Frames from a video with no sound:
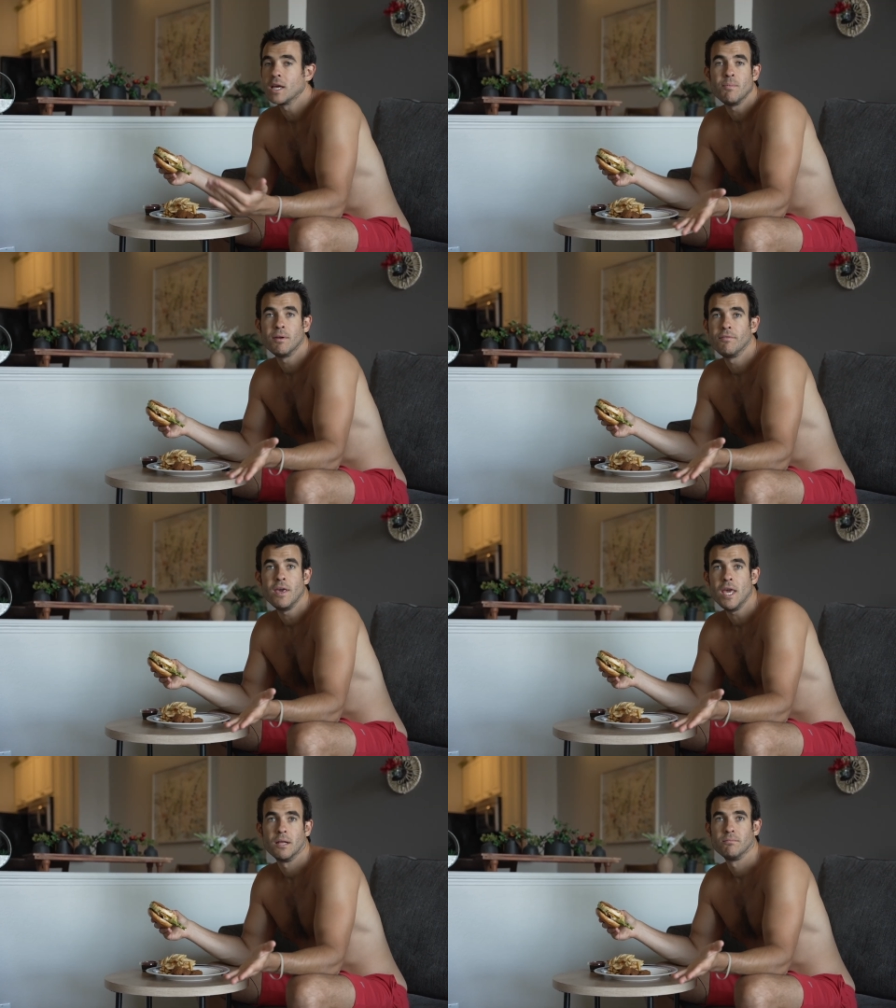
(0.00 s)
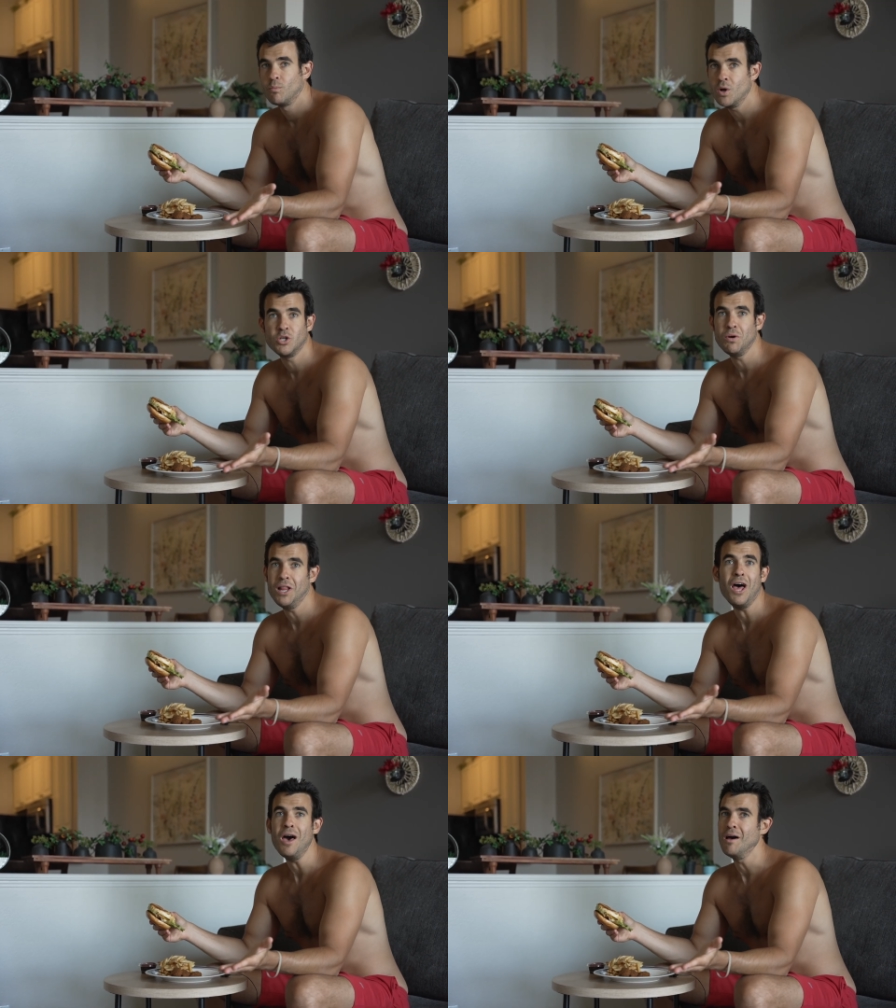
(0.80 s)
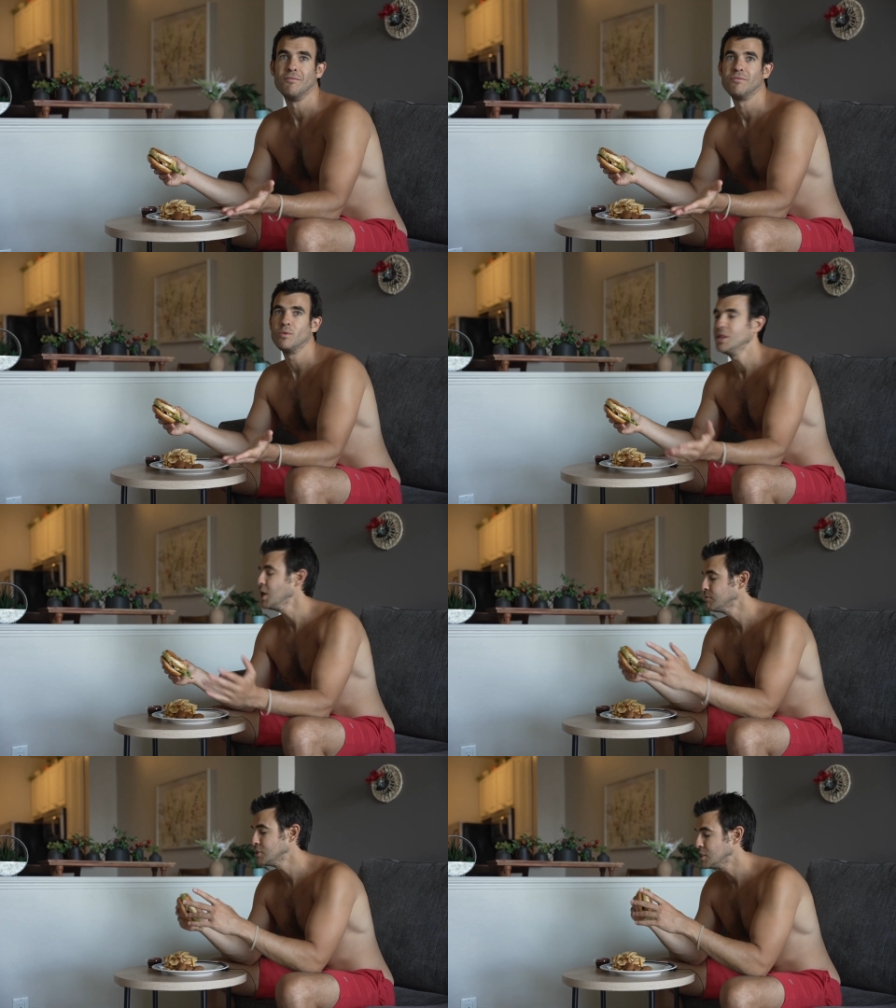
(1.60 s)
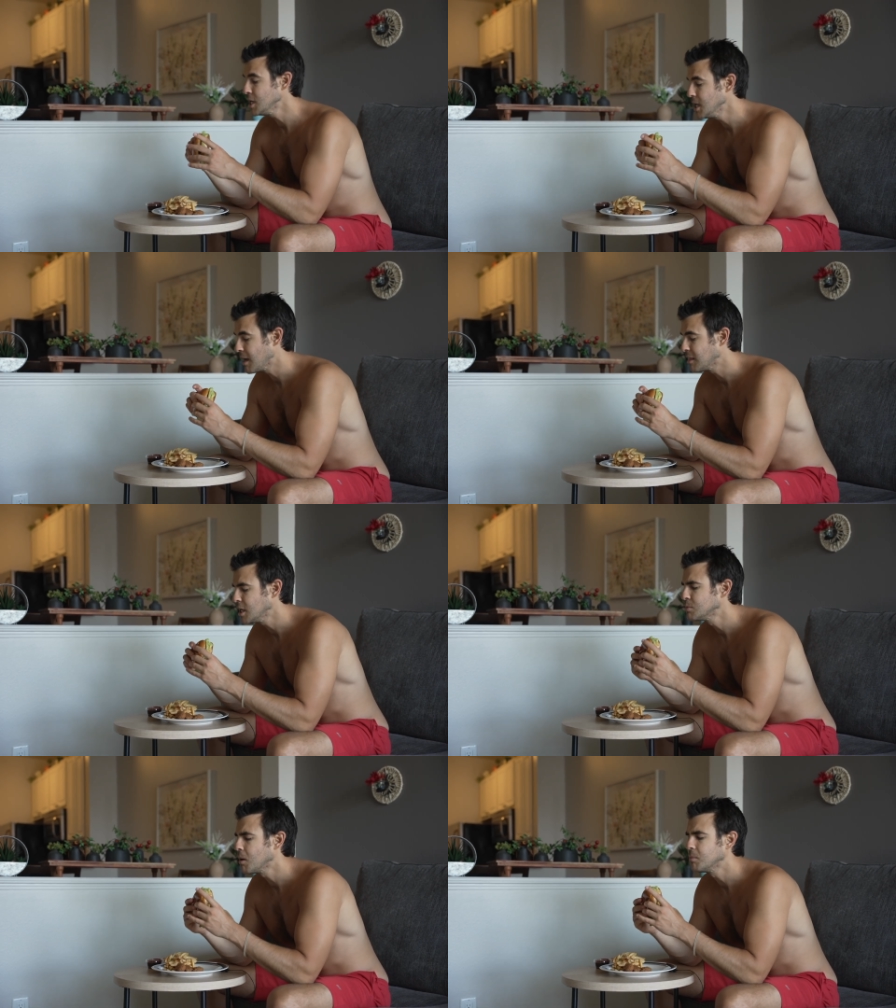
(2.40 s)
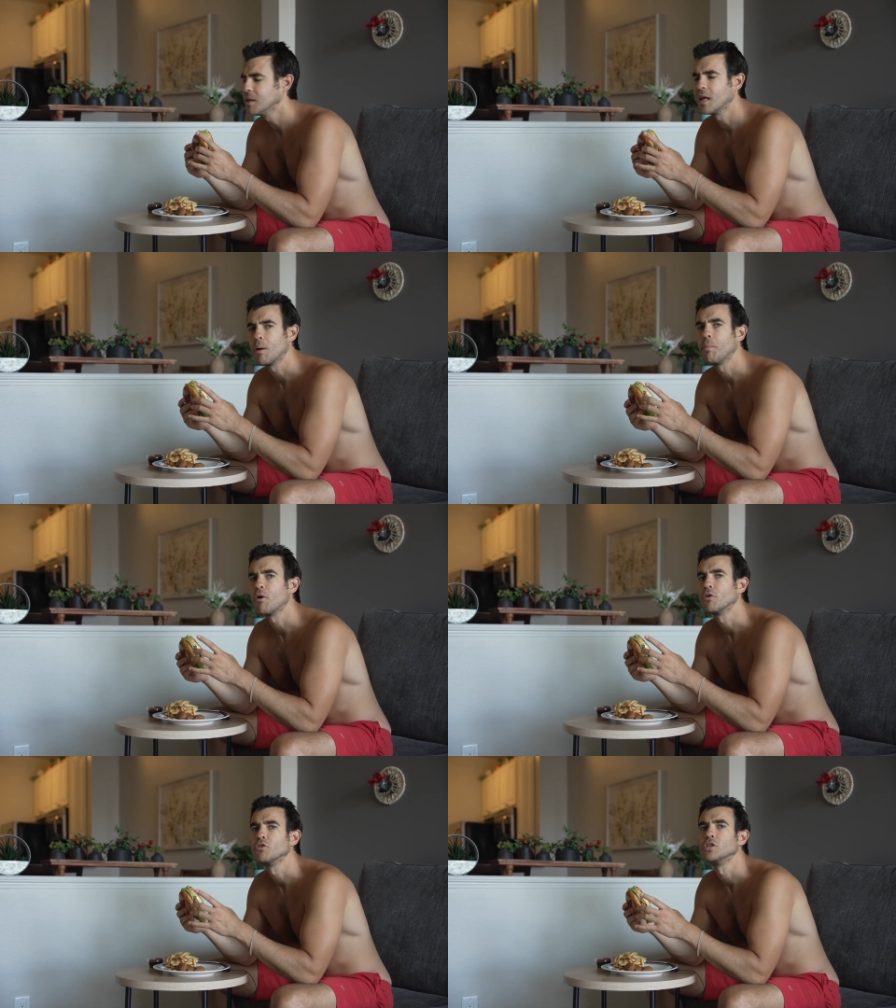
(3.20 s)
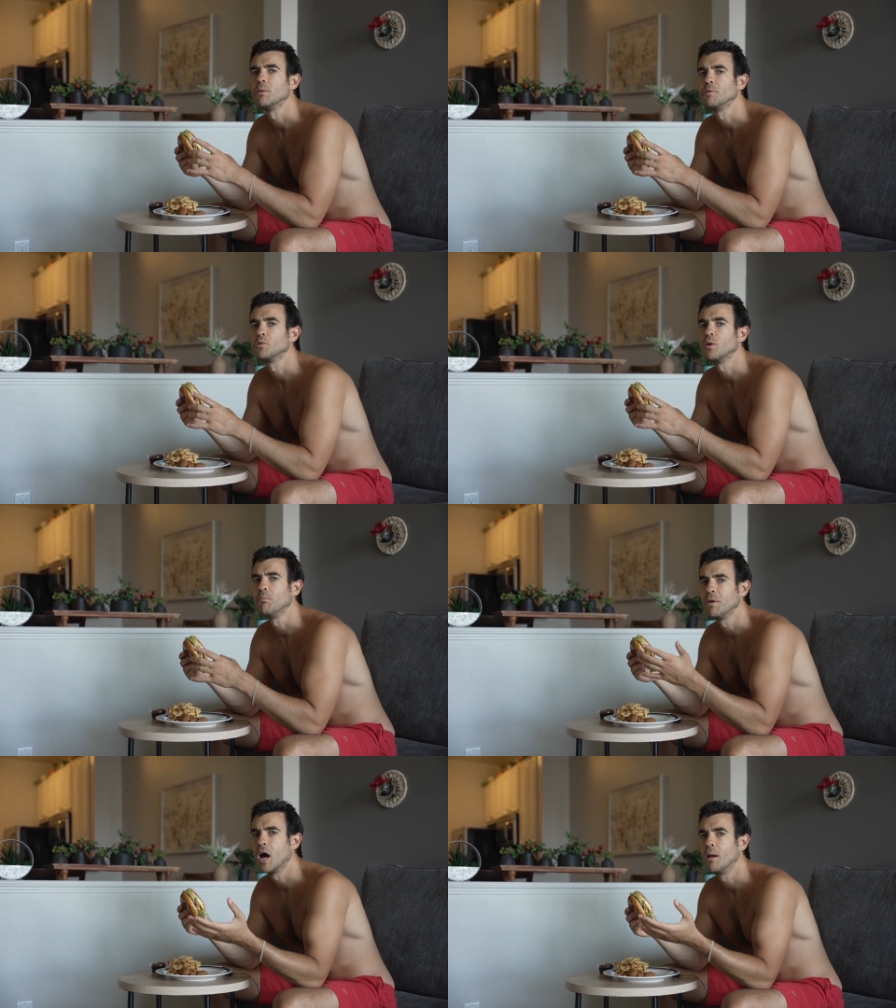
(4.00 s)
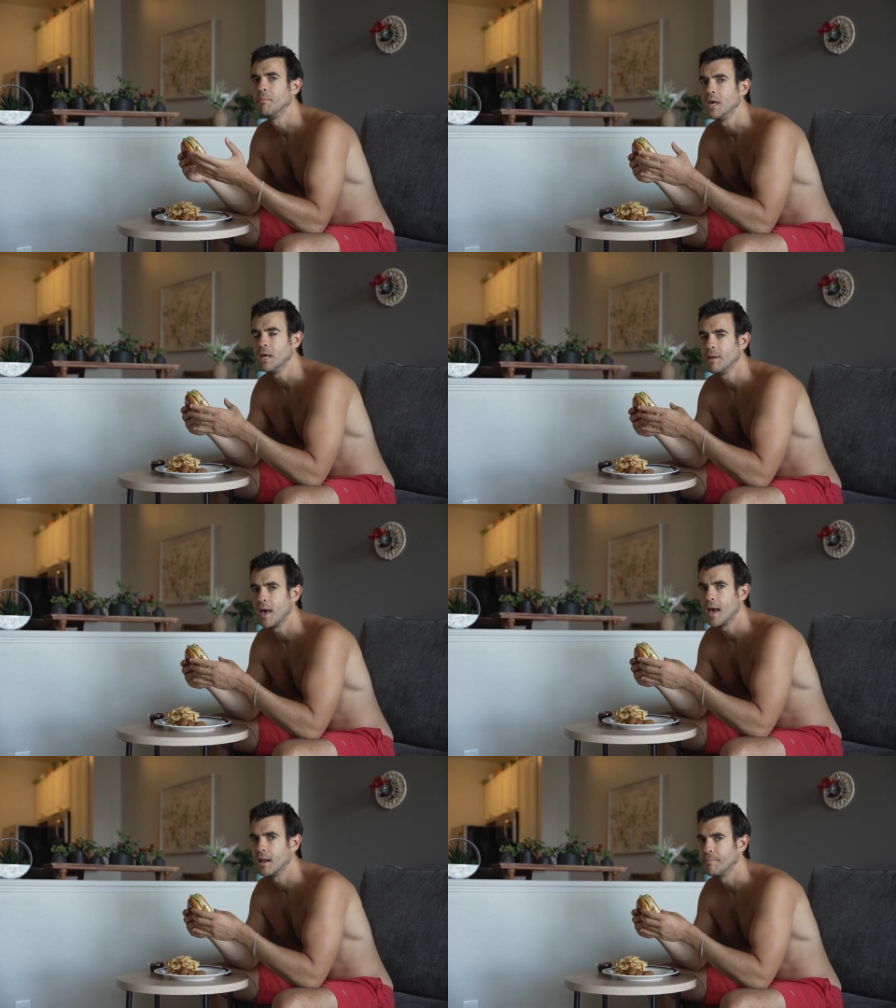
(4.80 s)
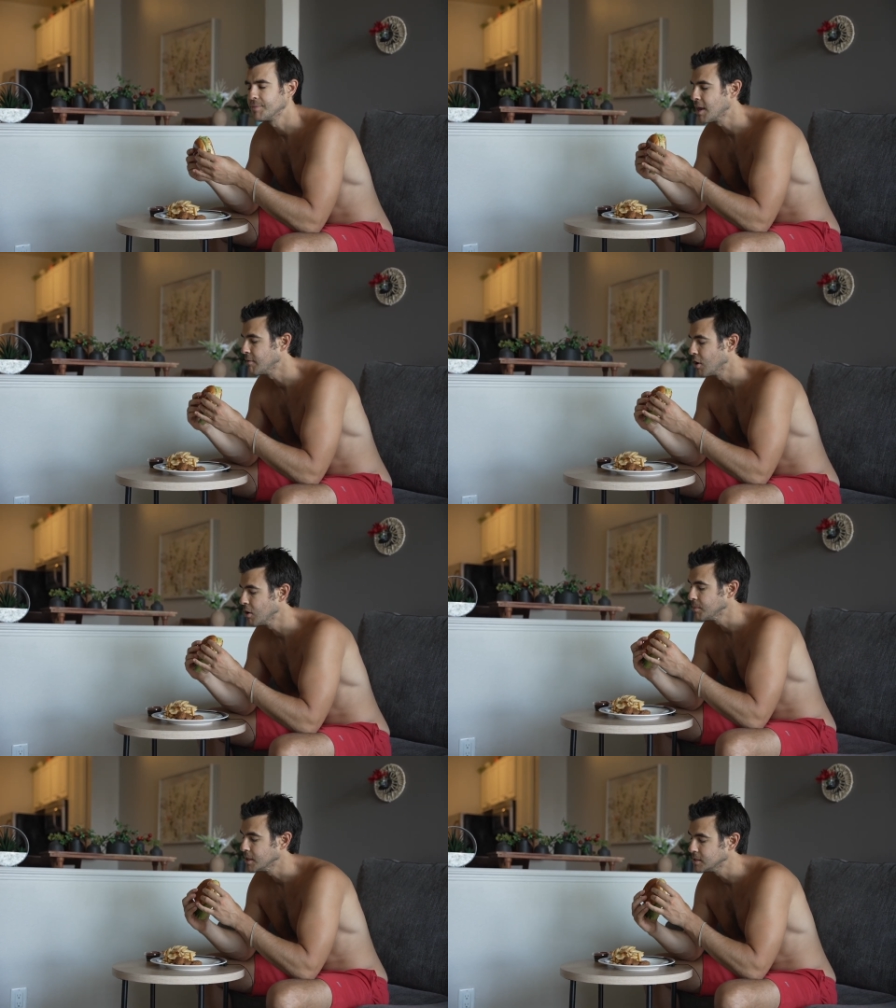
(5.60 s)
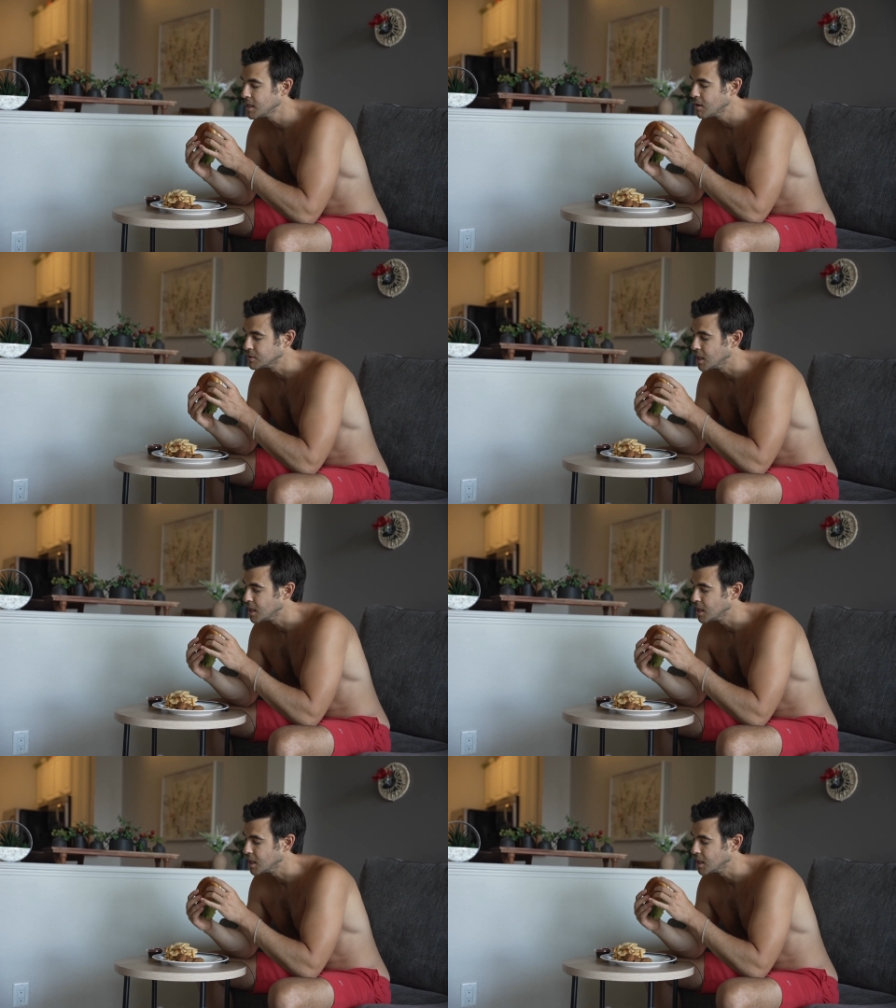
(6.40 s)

Keeping it vegan, which we love. We love to see. I think it's probably like a partnership between Beyond Meat and Kevin Hart, but let's see how it